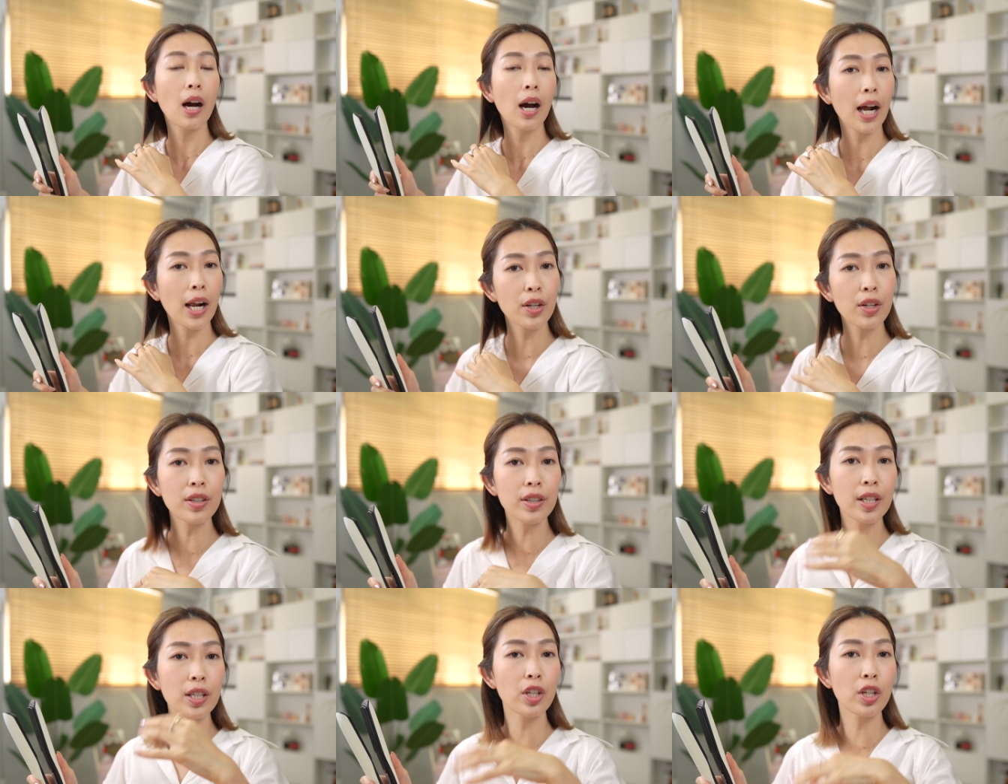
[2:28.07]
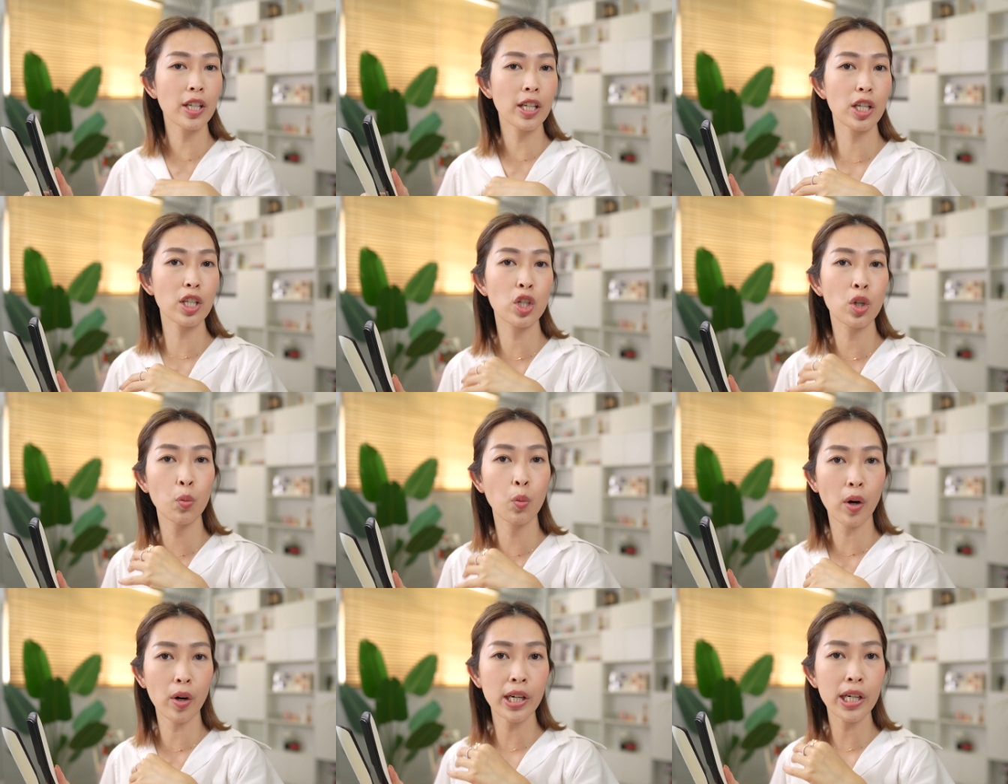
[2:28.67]
I don't think you need
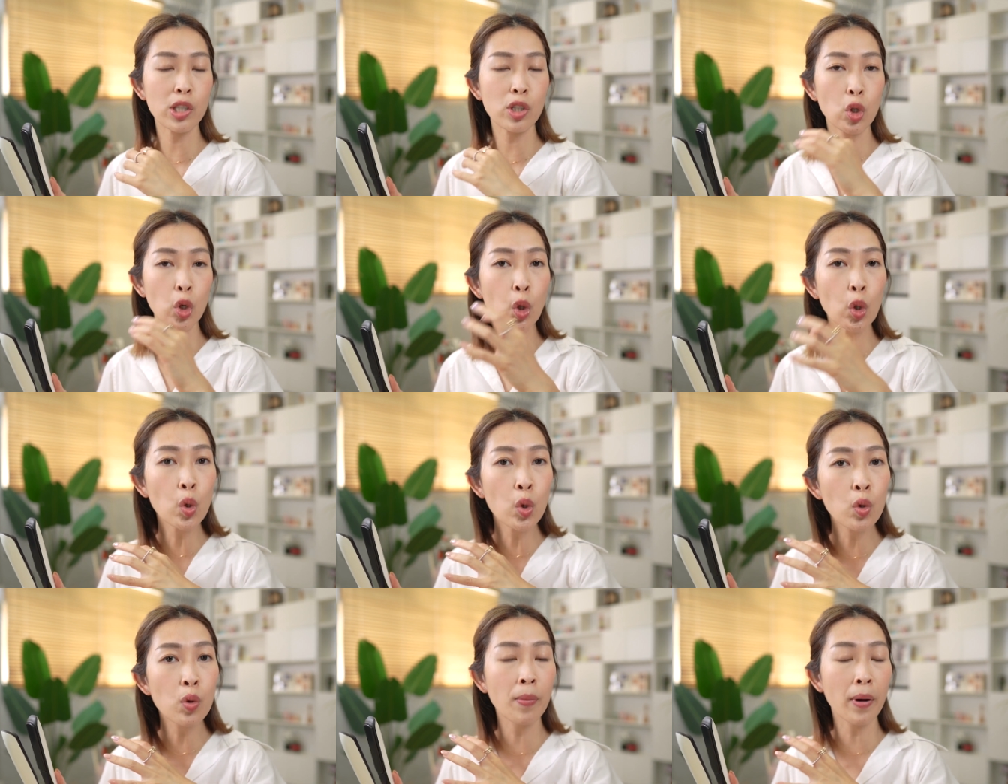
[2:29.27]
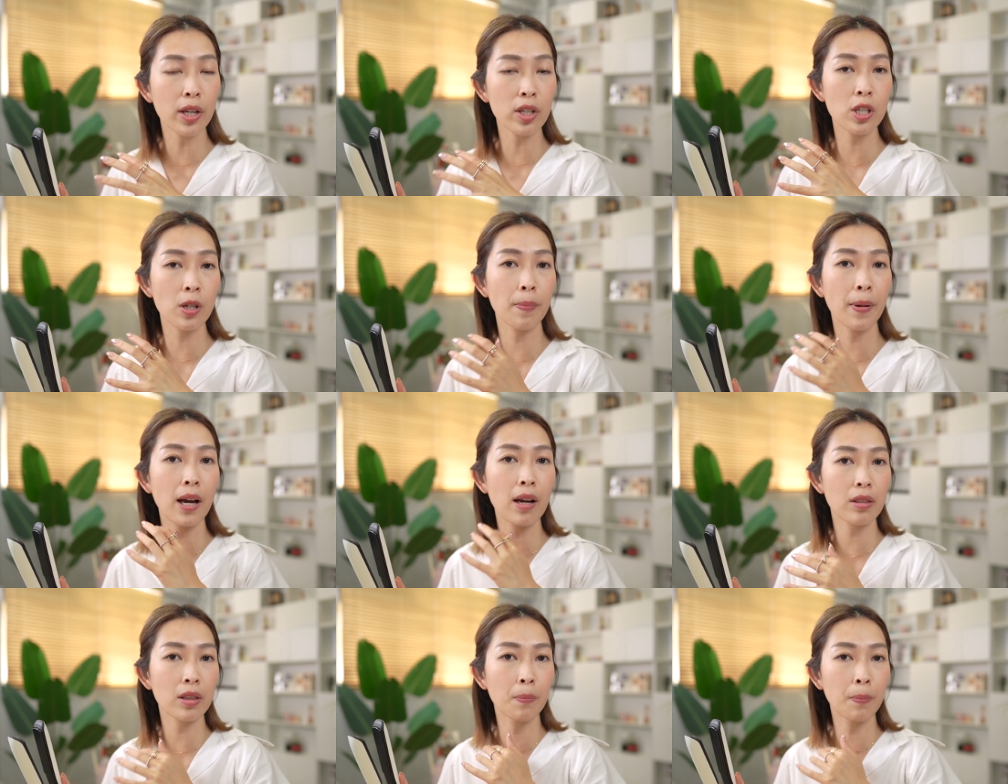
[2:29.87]
to worry too much
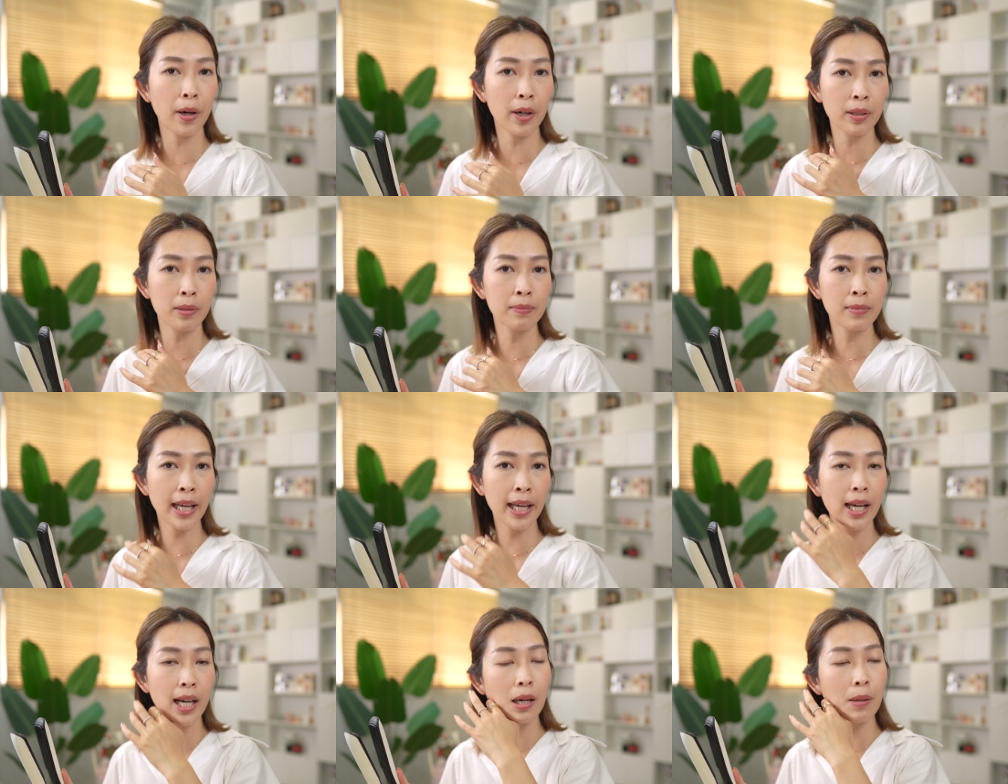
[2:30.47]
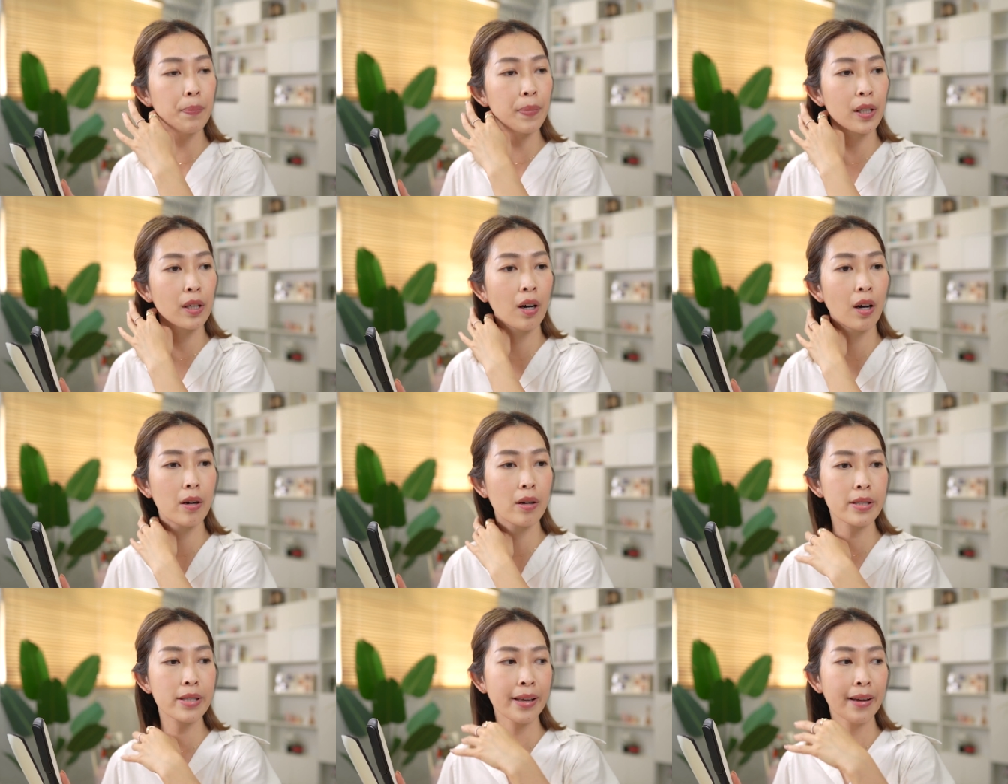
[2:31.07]
about the bottom layer
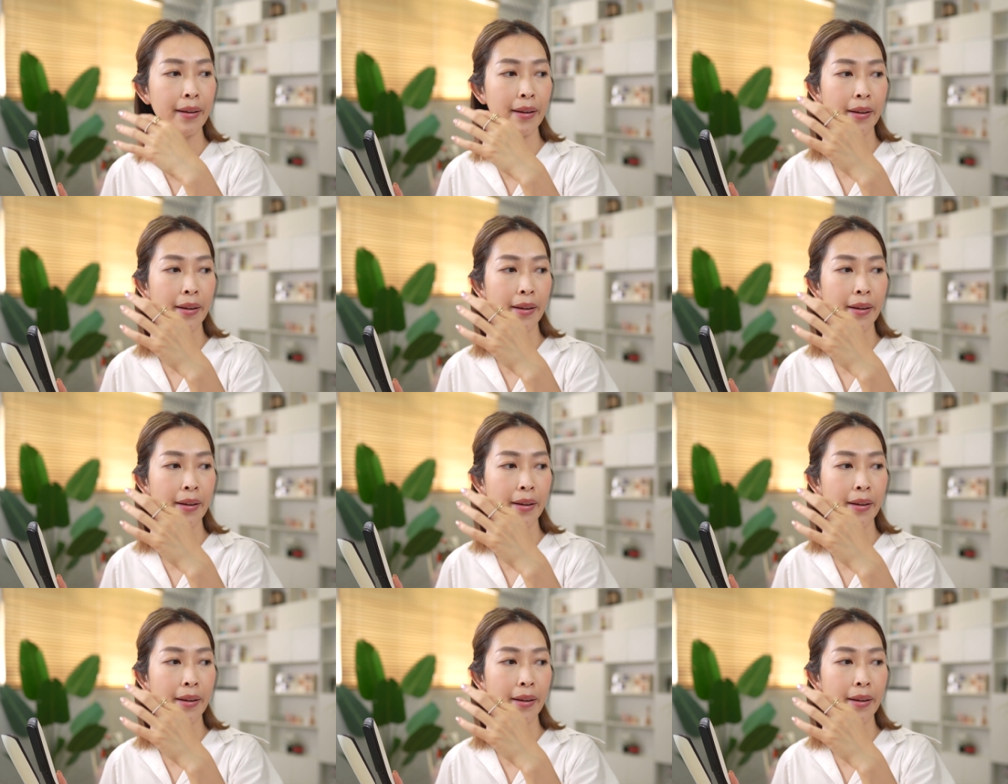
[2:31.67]
because